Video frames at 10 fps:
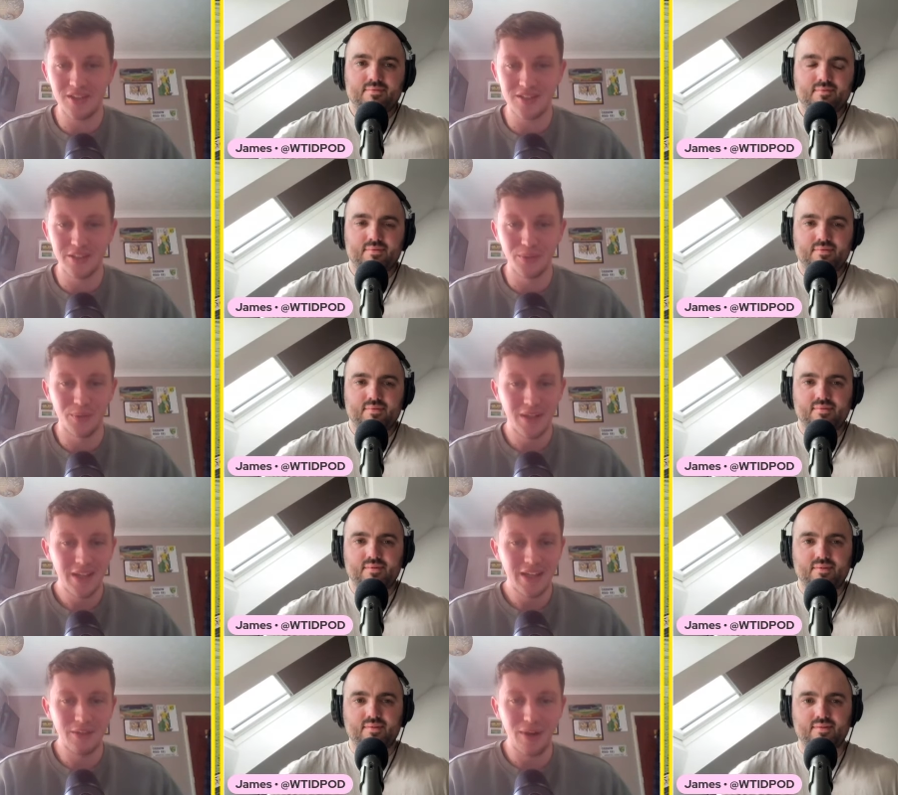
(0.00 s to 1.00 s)
Speaker 1: still
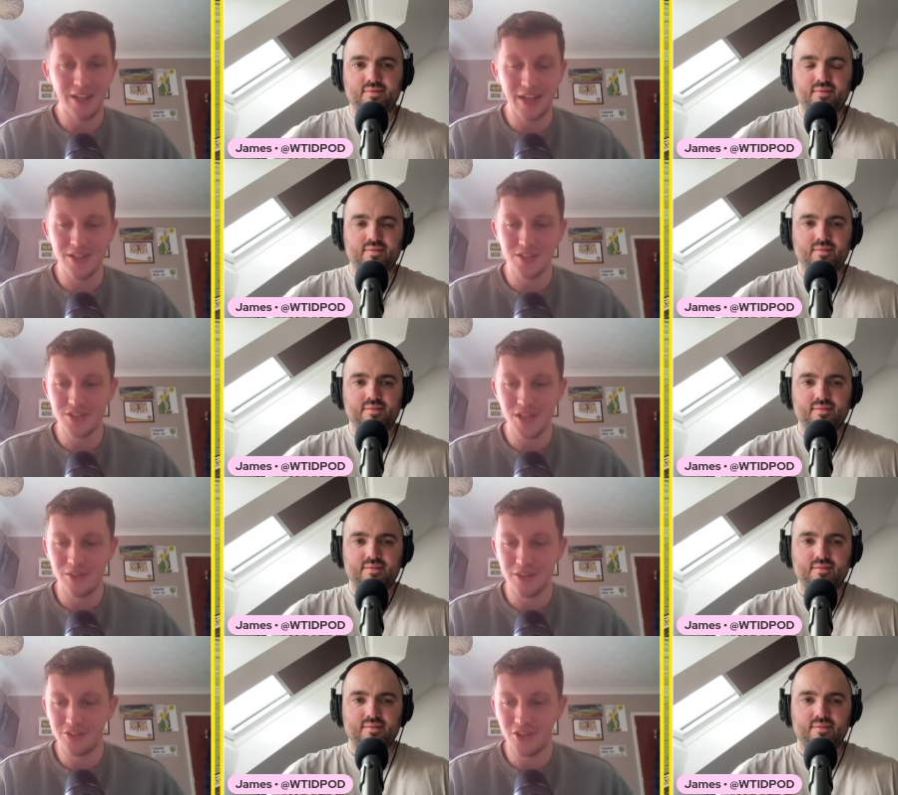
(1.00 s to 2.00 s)
in the relegation
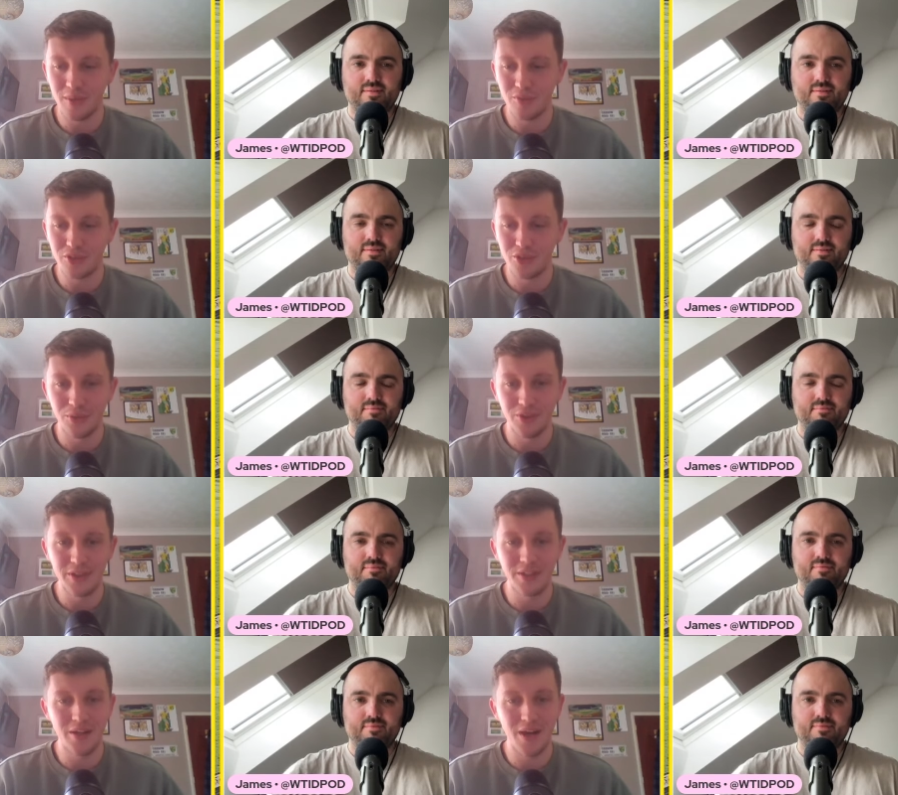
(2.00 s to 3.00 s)
zone at the time of
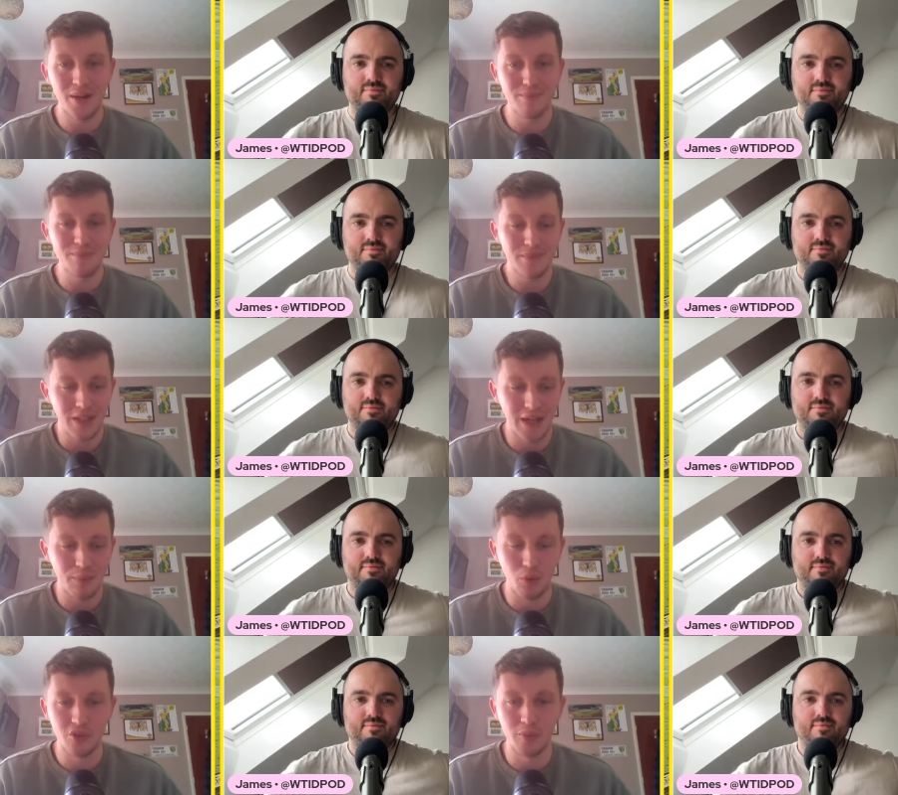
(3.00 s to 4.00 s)
recording.
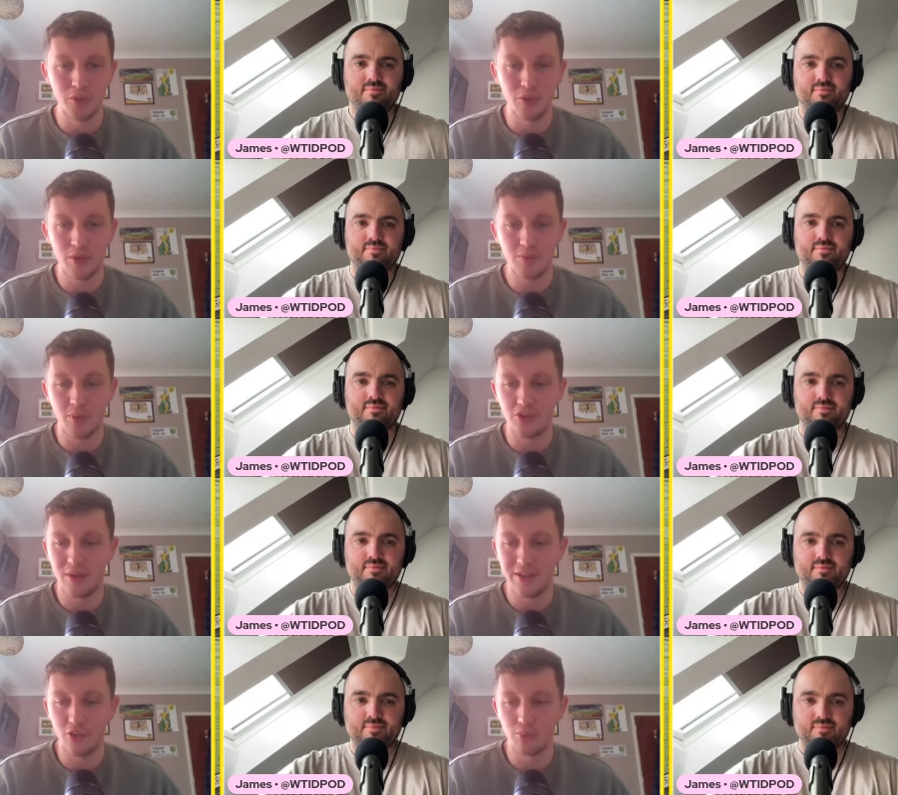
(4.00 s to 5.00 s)
Yeah, what's the mood, I suppose,
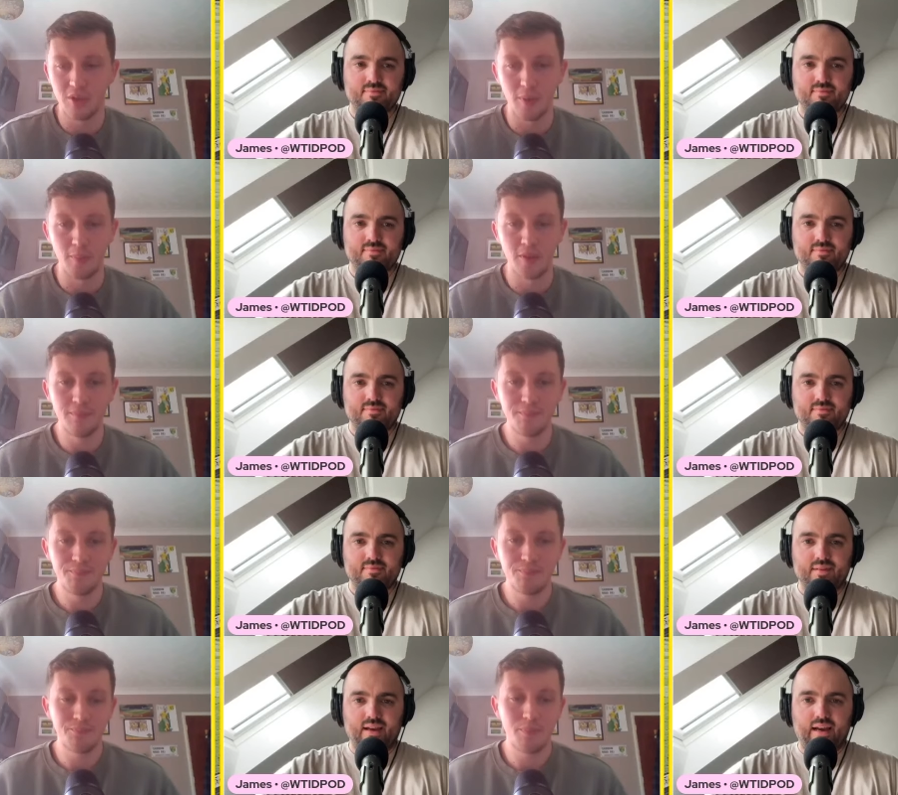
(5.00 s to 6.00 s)
around Hillsborough at the moment?
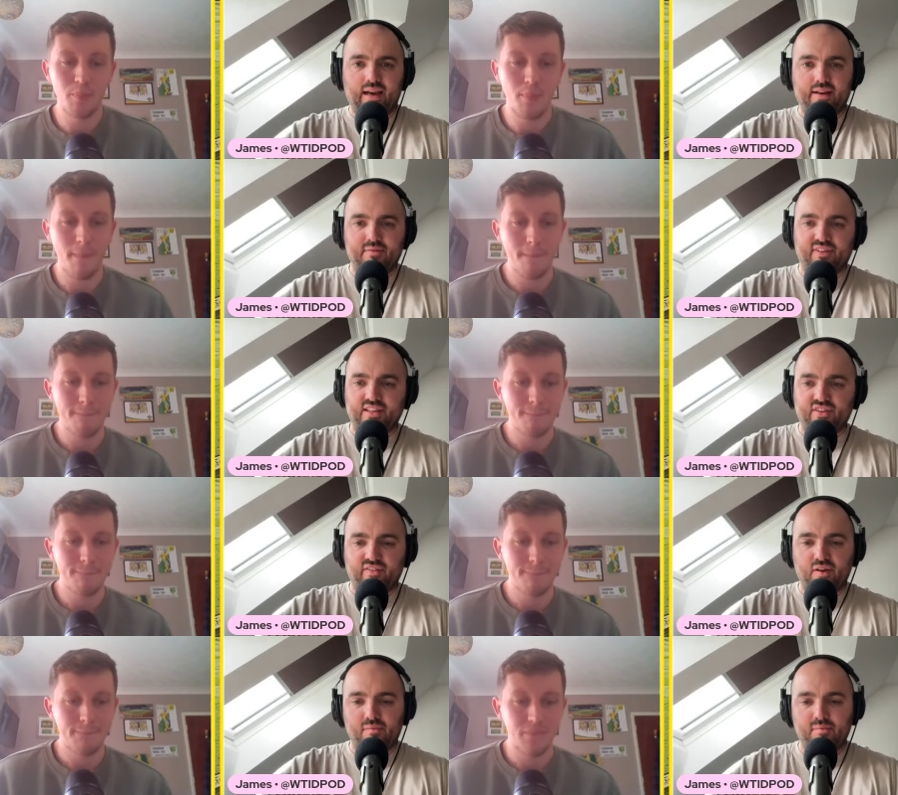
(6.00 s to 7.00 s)
Speaker 2: Yeah, hi Adam, thanks for
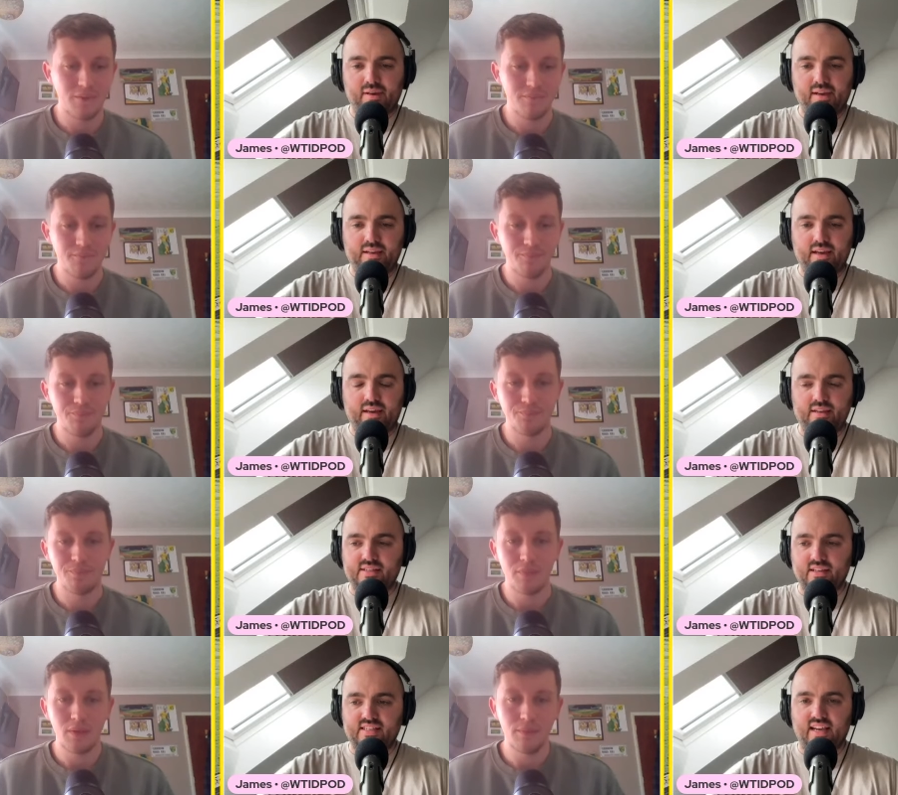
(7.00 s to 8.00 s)
having me on, mate. Yeah, you
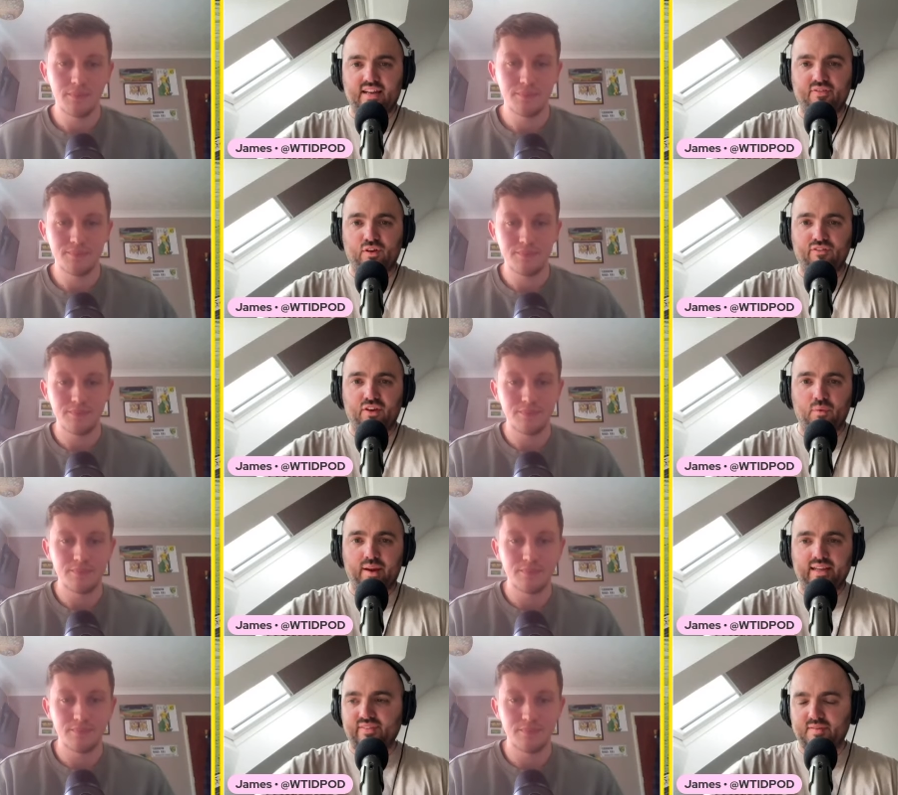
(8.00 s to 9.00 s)
say a difficult few
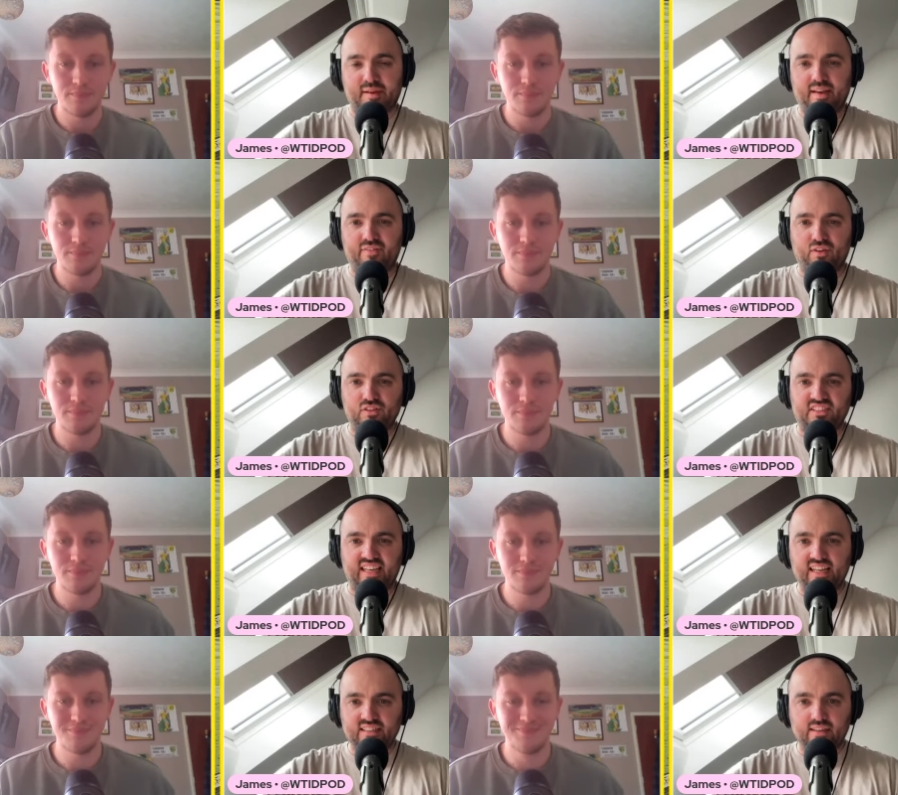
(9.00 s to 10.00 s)
weeks. I think it's been a difficult
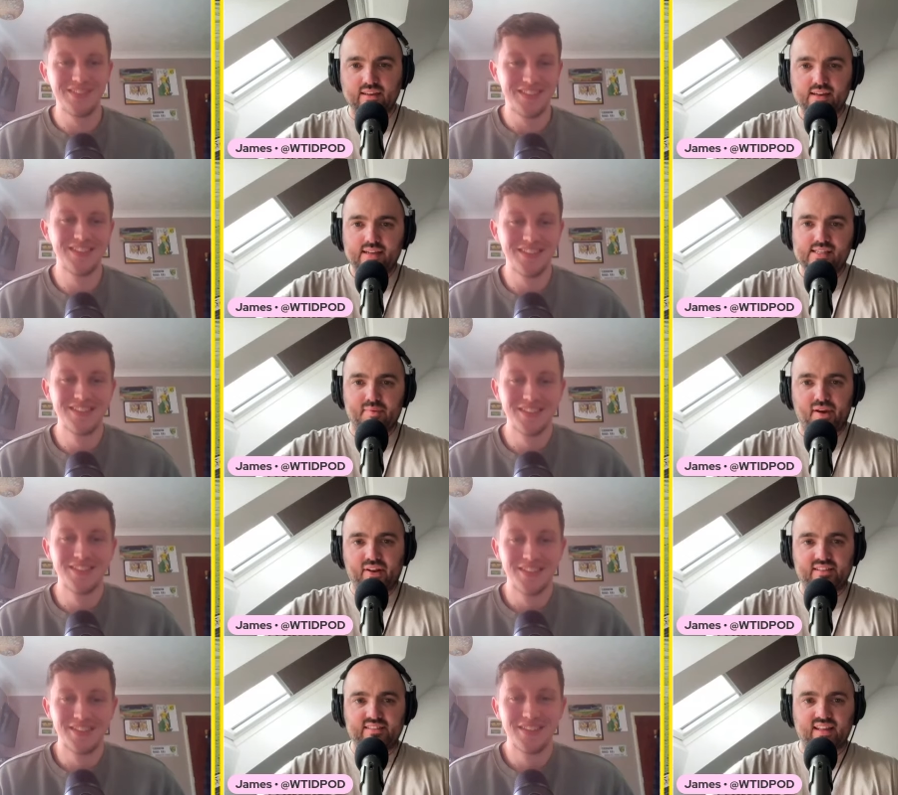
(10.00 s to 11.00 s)
season, to be
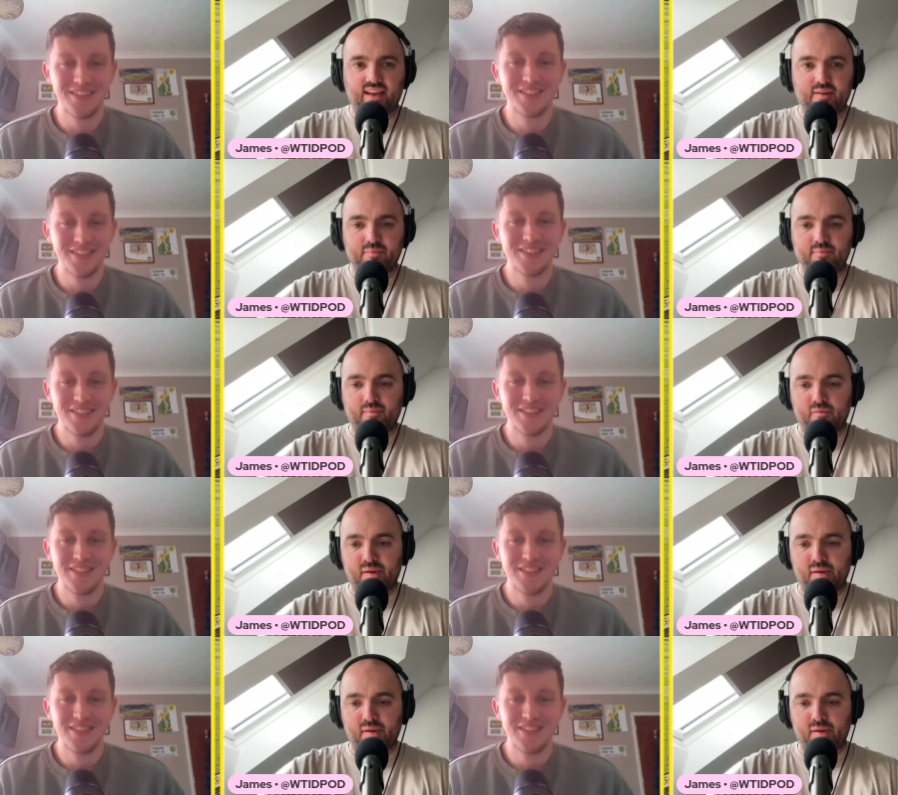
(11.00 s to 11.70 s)
honest. We've